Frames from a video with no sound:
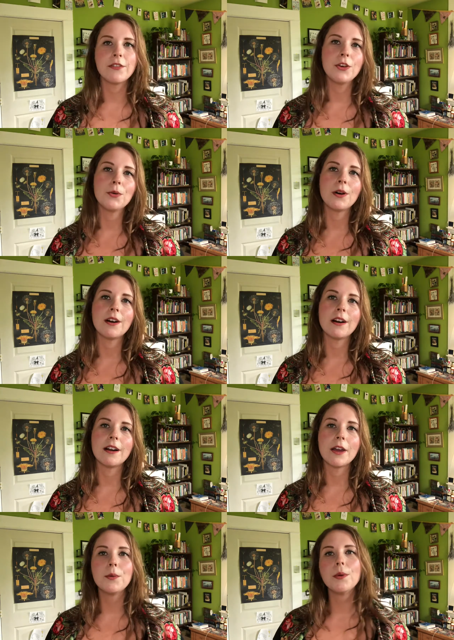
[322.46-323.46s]
you are
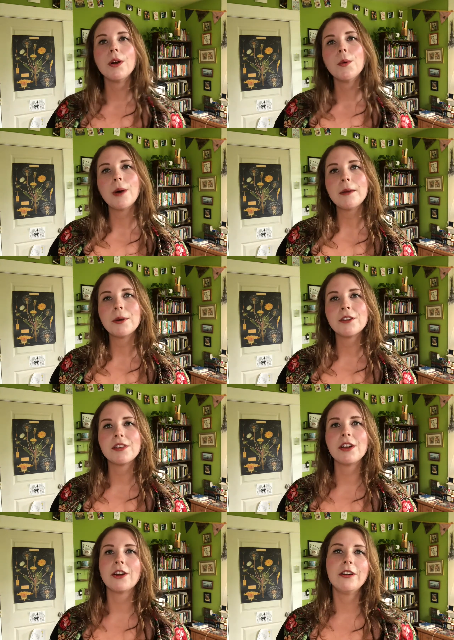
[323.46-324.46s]
a white
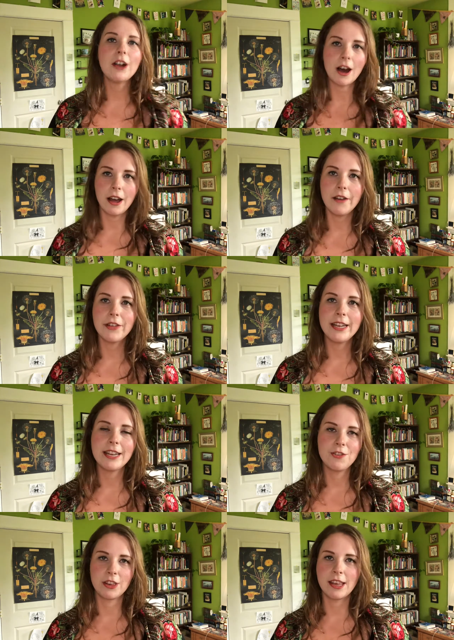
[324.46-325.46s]
person or not of
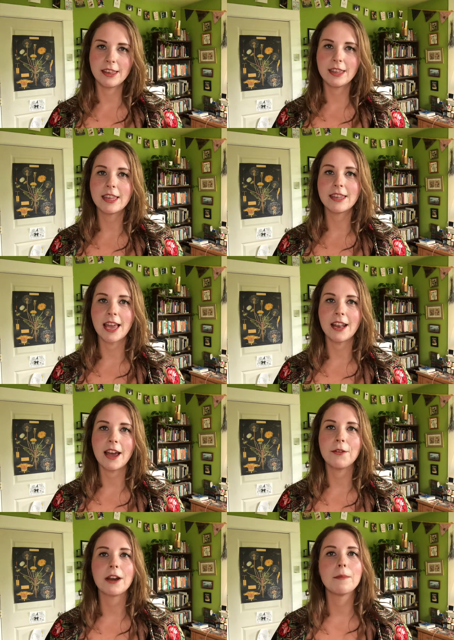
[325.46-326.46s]
indigenous descent, I
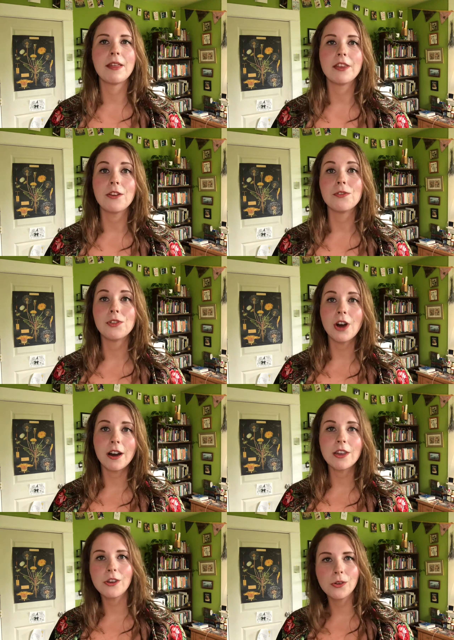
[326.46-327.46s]
recommend that you do
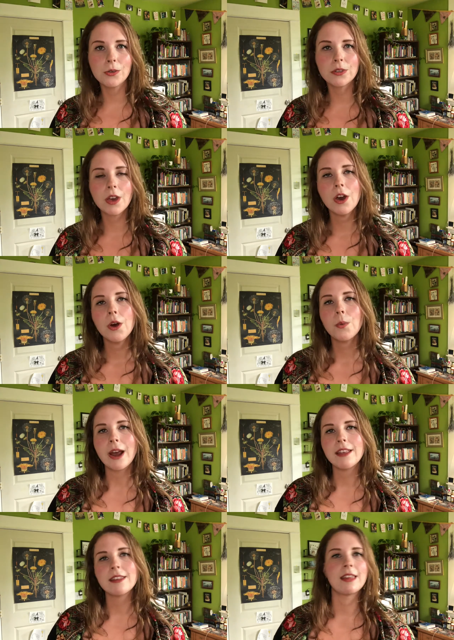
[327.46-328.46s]
not use
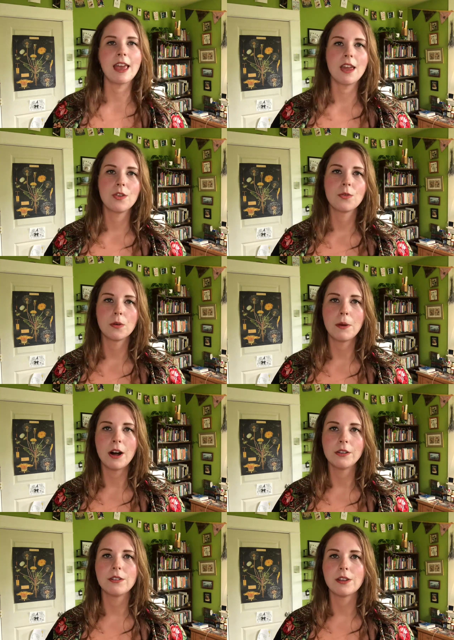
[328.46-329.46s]
white sage or
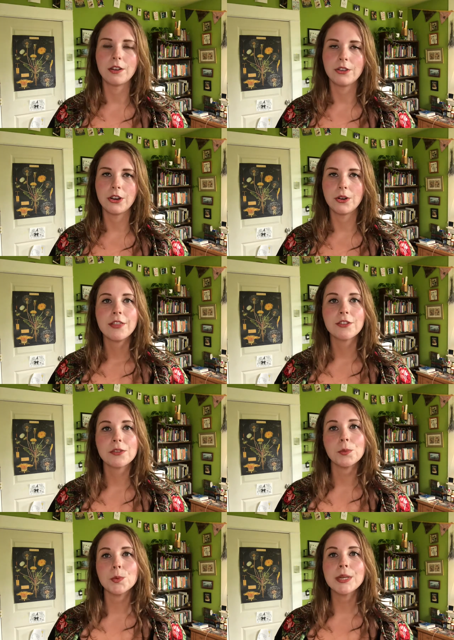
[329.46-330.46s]
palo santo. There's
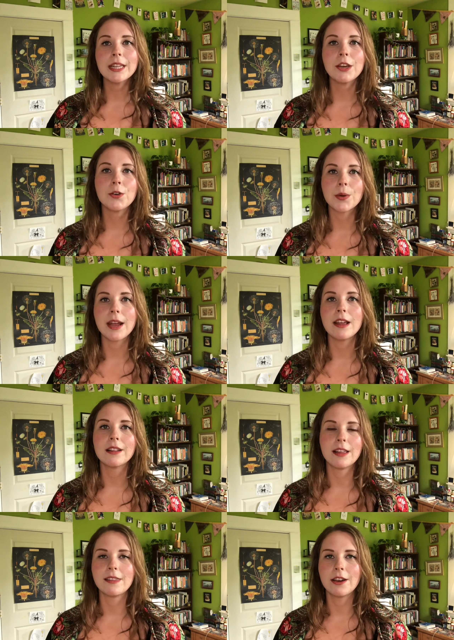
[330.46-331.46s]
some really great
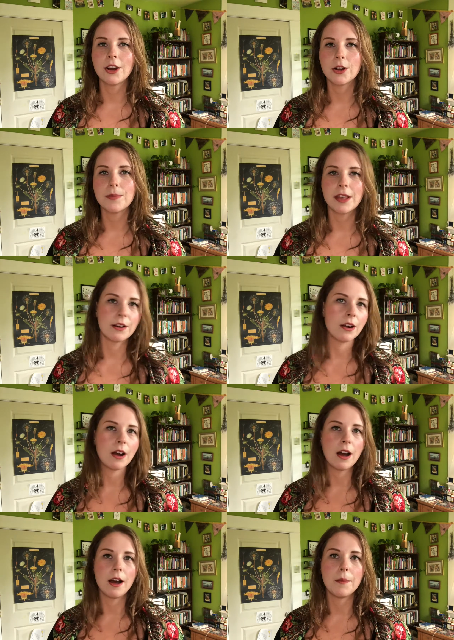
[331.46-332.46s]
cleansing herbs that are
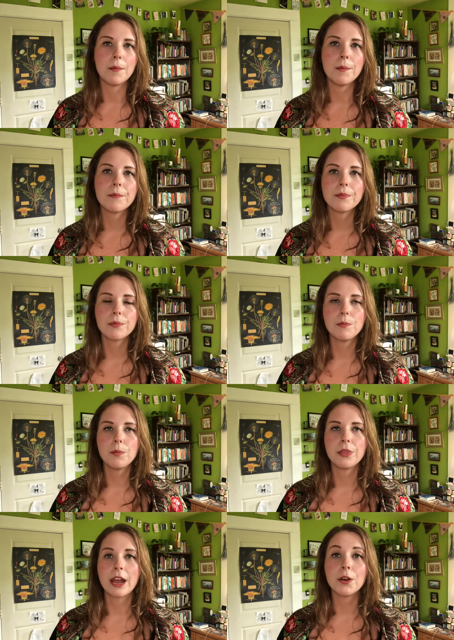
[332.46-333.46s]

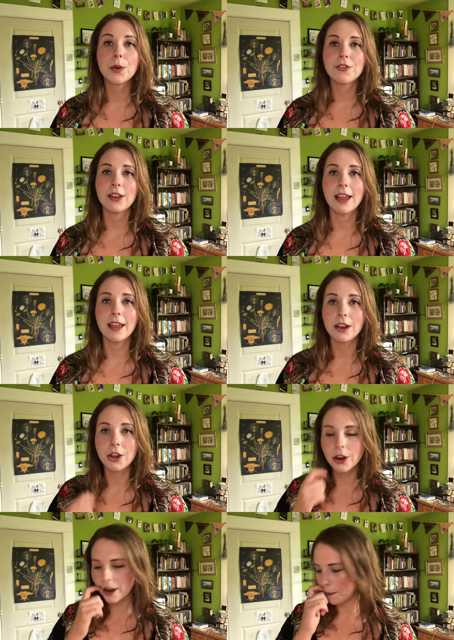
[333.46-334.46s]
that originate in
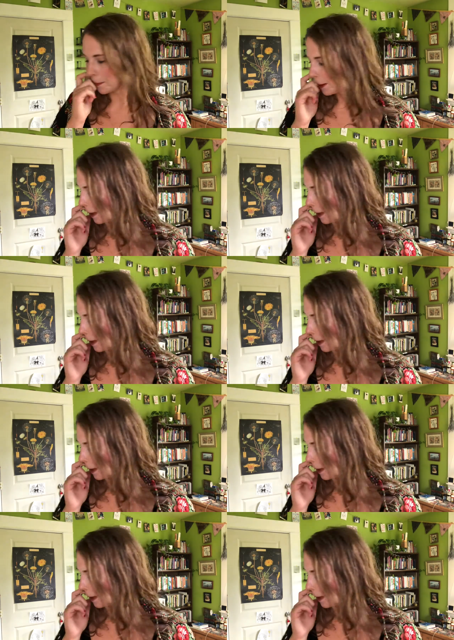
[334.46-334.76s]
Europe,